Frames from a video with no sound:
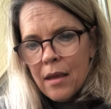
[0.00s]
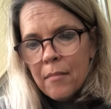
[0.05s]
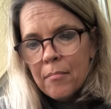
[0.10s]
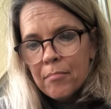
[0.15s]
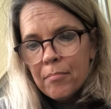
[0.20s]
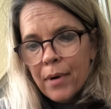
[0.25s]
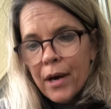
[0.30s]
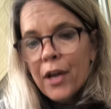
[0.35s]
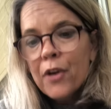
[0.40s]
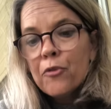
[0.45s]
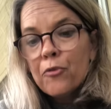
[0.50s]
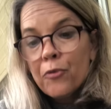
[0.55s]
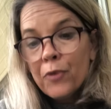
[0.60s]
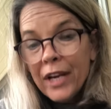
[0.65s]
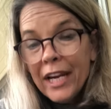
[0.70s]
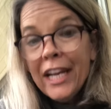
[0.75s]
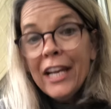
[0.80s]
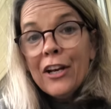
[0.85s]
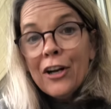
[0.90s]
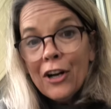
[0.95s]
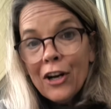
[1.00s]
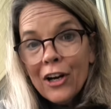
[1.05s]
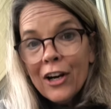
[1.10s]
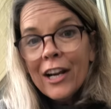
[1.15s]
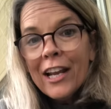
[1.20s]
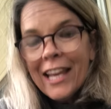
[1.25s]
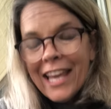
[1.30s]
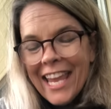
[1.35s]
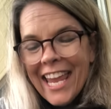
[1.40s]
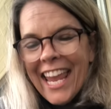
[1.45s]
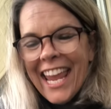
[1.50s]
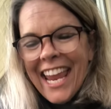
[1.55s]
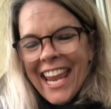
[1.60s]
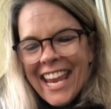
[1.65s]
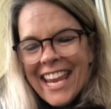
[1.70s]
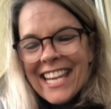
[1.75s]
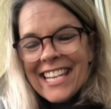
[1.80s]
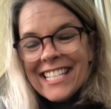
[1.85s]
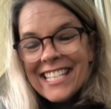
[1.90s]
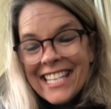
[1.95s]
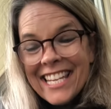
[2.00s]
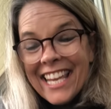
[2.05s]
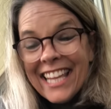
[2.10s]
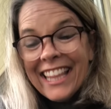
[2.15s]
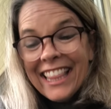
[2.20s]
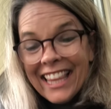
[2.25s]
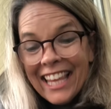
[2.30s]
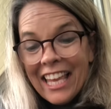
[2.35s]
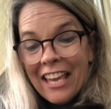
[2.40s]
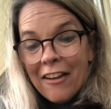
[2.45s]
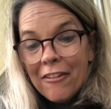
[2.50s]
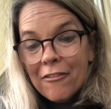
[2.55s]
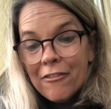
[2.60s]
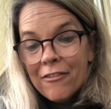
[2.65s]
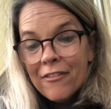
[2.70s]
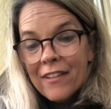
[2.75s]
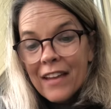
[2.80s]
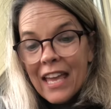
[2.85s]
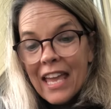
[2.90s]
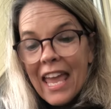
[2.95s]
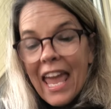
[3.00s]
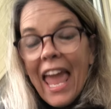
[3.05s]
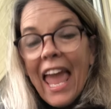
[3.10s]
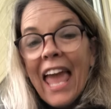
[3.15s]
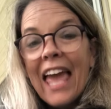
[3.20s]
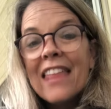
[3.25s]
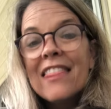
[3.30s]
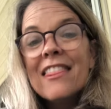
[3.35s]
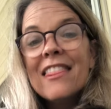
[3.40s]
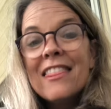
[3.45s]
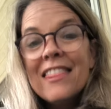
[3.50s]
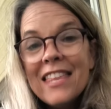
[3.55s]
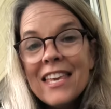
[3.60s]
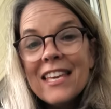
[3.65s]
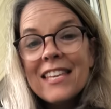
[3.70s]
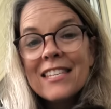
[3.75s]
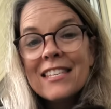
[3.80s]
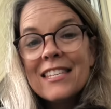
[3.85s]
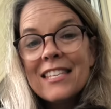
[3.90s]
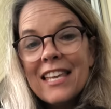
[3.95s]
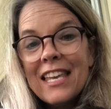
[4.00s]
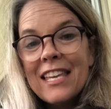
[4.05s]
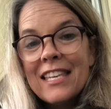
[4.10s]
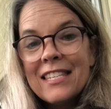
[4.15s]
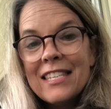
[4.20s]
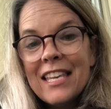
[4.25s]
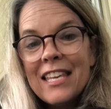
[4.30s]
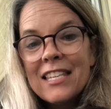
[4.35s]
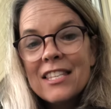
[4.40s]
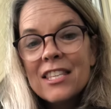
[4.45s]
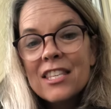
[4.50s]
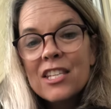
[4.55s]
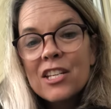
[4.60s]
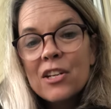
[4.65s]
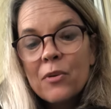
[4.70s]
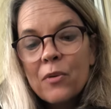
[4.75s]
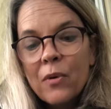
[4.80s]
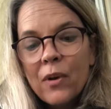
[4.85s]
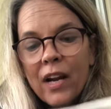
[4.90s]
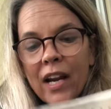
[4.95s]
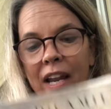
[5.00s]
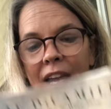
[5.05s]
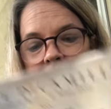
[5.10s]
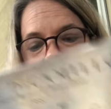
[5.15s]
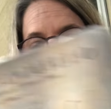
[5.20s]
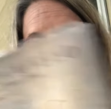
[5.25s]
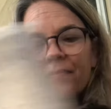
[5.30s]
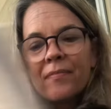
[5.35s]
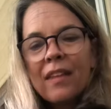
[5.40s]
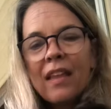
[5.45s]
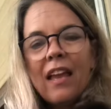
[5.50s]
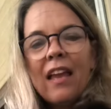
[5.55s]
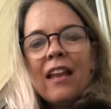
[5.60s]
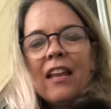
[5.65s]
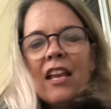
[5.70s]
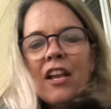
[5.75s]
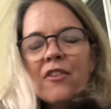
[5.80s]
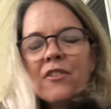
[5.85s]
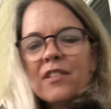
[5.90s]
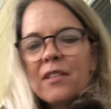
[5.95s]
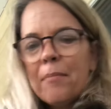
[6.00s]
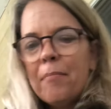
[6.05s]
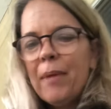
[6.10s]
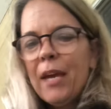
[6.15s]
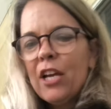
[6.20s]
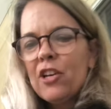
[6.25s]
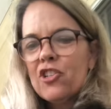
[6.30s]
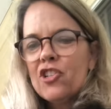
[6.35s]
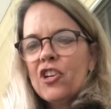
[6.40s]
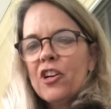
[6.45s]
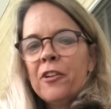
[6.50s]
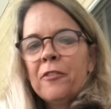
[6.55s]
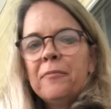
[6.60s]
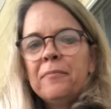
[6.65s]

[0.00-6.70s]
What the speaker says: But reader, he did live, and this is his story. And here's a picture